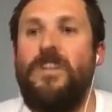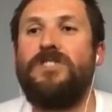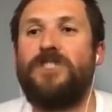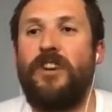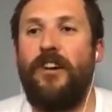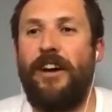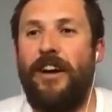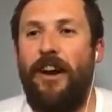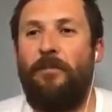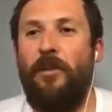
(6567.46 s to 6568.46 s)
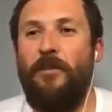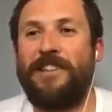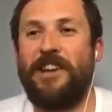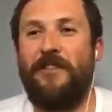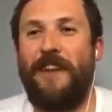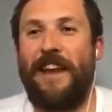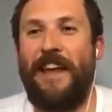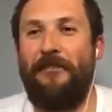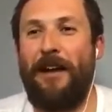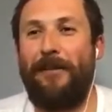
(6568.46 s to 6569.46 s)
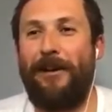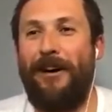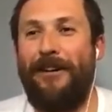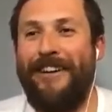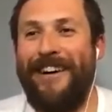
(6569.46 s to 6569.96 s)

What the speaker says: sorry, I pulled myself out of that rabbit hole.